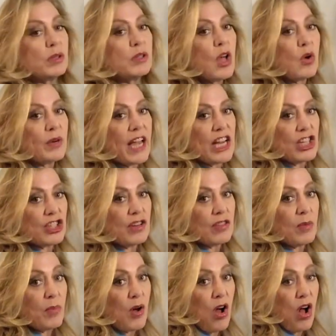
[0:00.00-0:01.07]
location of the
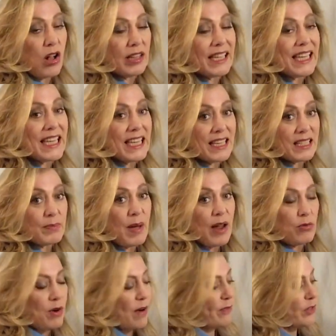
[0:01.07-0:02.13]
ball is my
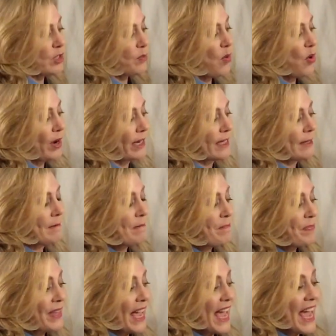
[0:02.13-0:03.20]
reference point.
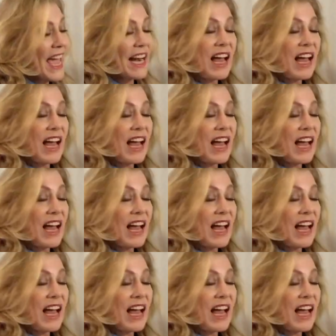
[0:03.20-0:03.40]
And